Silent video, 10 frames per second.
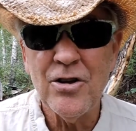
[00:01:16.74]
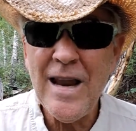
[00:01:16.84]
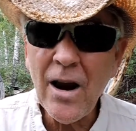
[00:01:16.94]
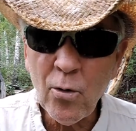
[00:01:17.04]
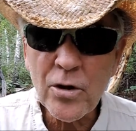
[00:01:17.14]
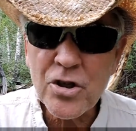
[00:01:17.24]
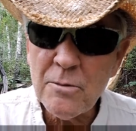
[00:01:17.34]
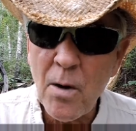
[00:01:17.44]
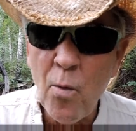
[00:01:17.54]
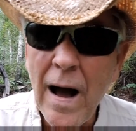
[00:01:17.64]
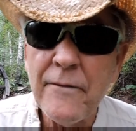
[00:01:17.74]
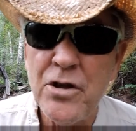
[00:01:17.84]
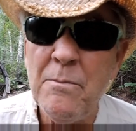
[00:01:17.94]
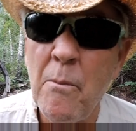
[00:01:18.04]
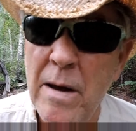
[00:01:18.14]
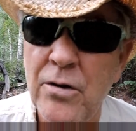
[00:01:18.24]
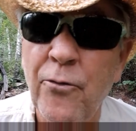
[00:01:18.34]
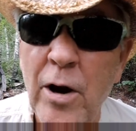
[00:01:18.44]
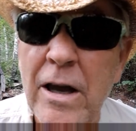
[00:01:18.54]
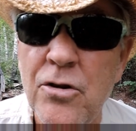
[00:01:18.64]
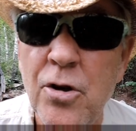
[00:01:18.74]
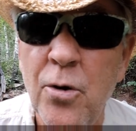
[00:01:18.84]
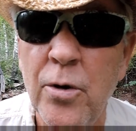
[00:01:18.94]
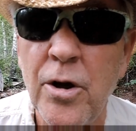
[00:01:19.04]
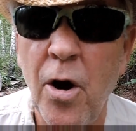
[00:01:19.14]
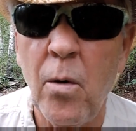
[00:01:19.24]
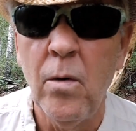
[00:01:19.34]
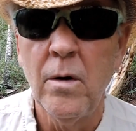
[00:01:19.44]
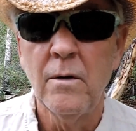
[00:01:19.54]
Not only is she my wife, she's my best friend too, you know.